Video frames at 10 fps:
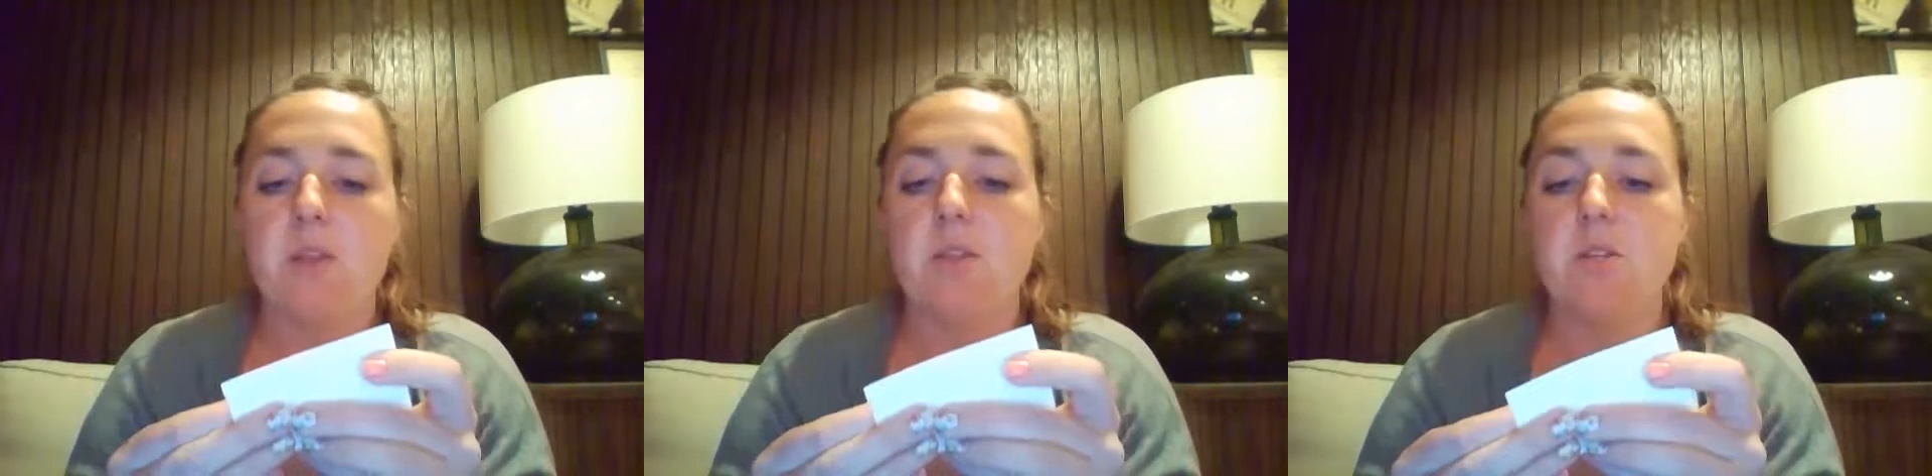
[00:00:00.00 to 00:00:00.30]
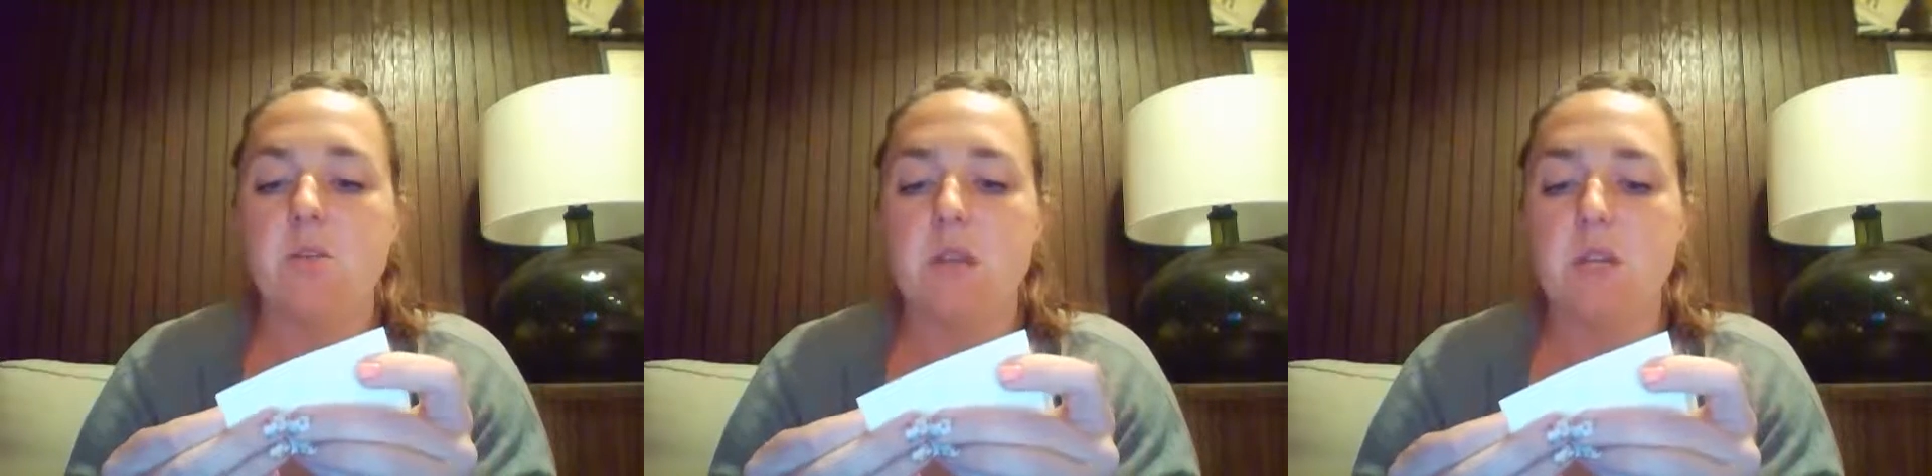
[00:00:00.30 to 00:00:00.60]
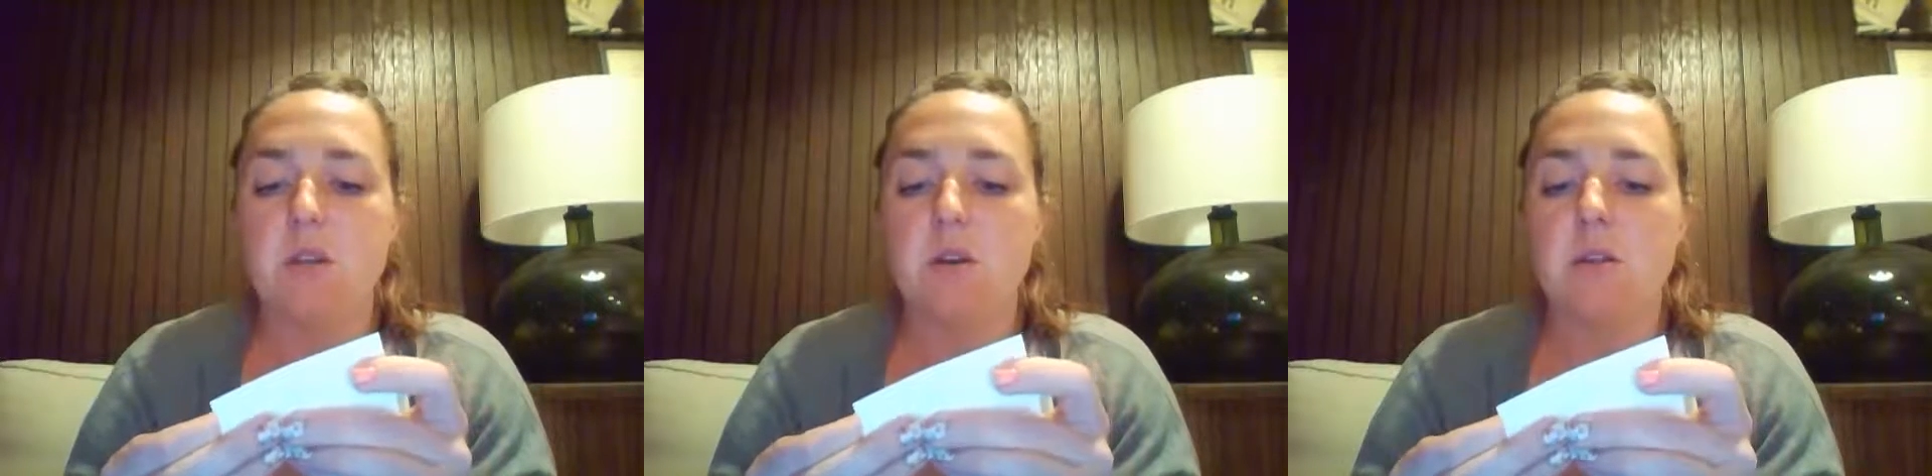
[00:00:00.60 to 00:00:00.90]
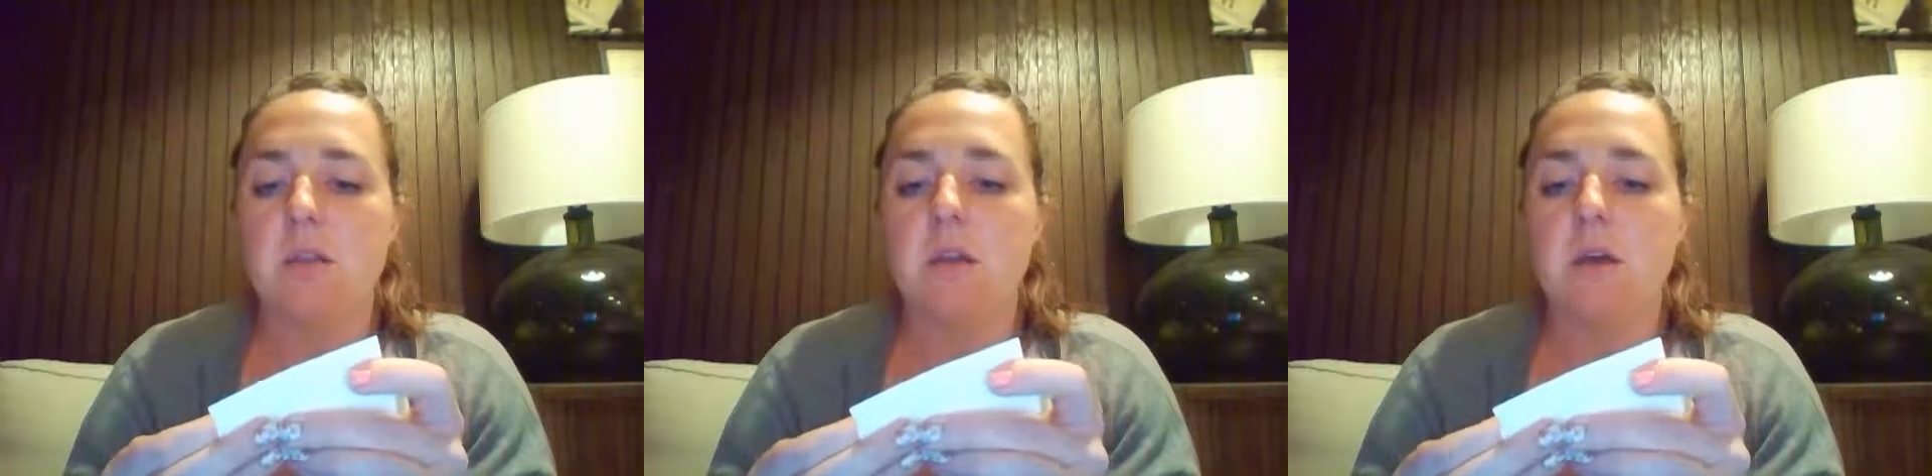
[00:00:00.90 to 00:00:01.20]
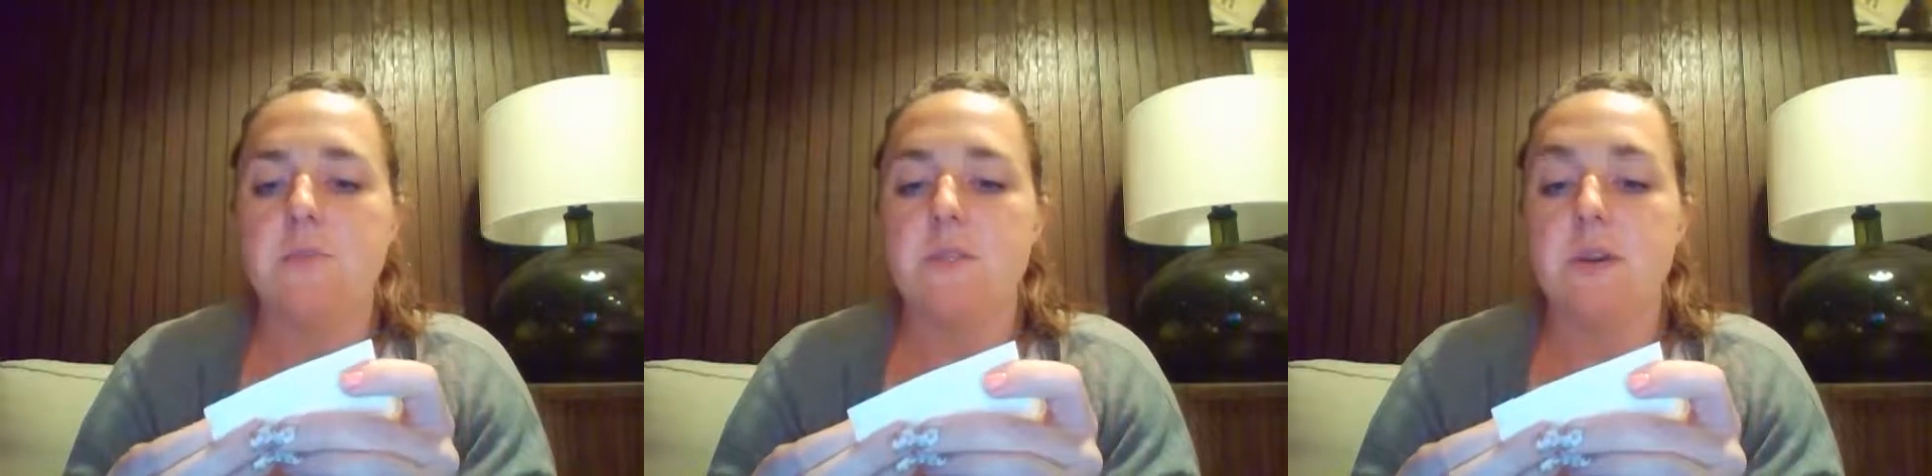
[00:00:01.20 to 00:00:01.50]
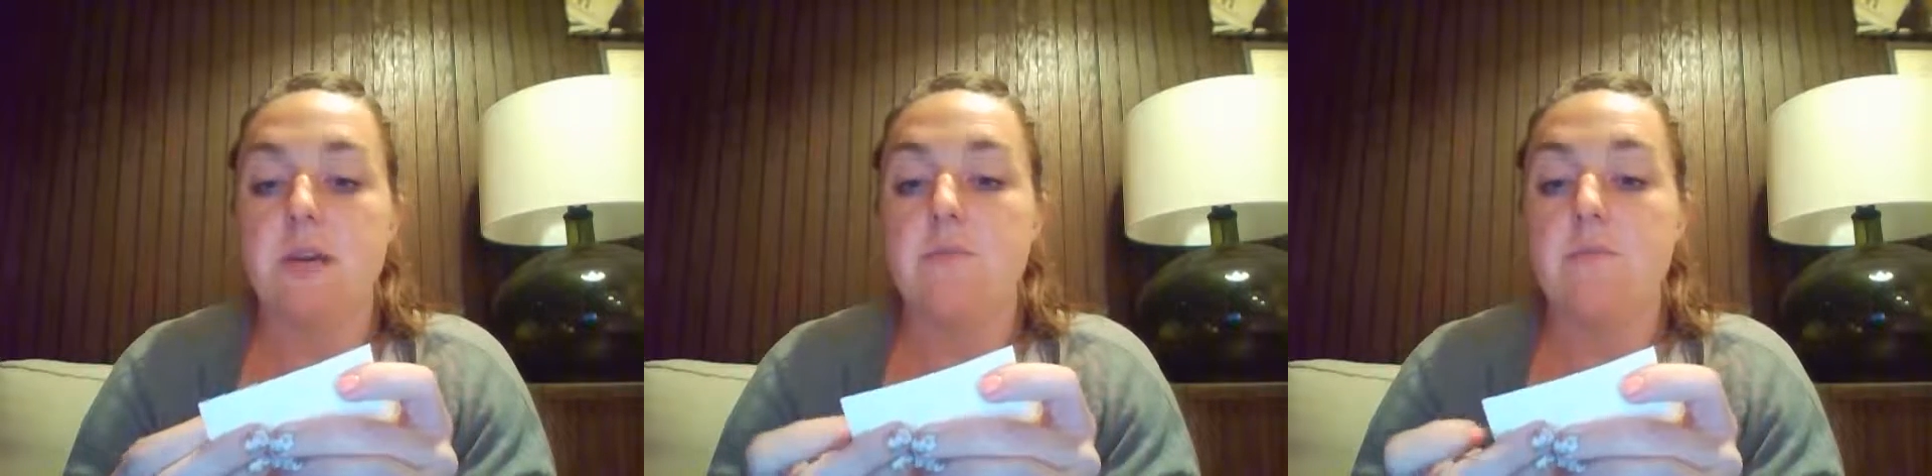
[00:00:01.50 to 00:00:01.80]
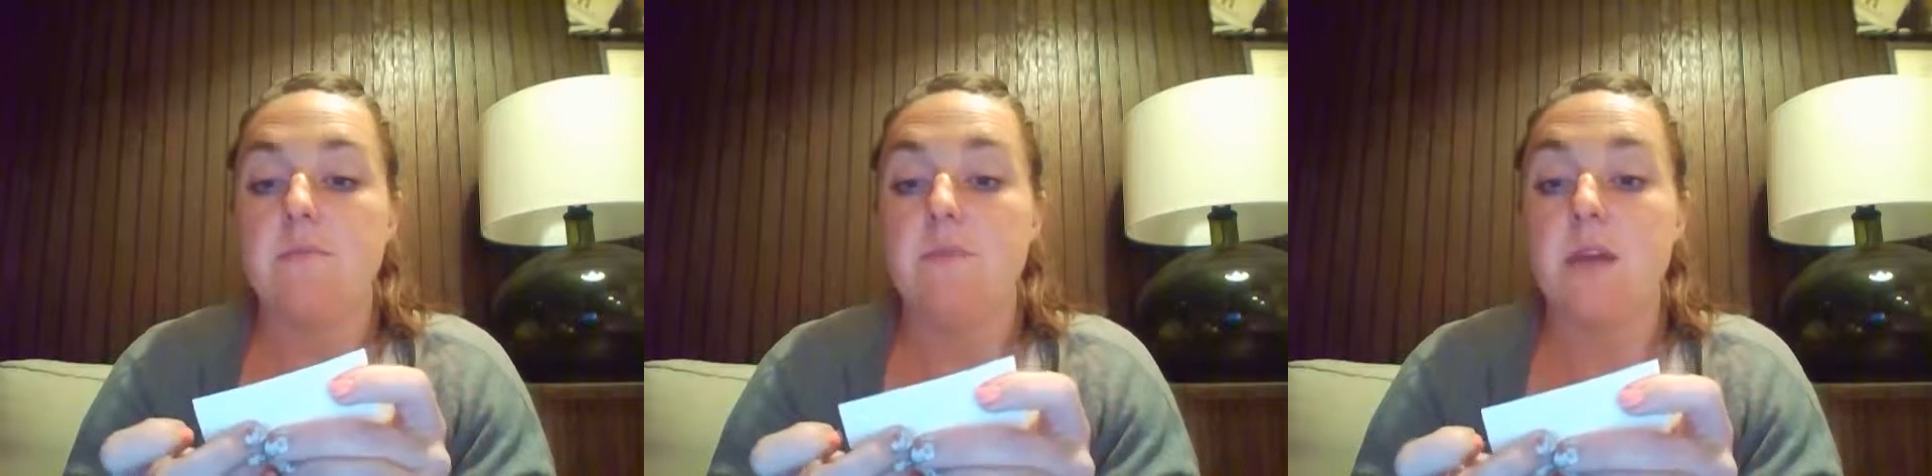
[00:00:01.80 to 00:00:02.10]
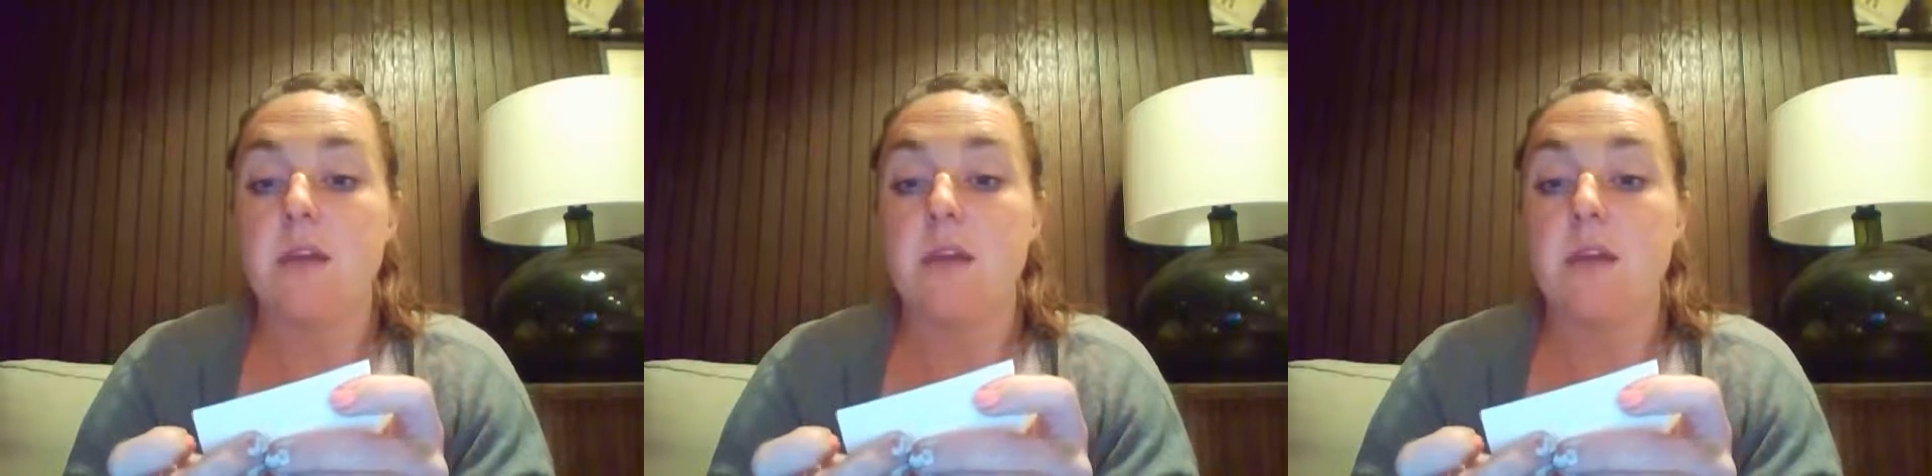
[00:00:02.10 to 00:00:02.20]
the I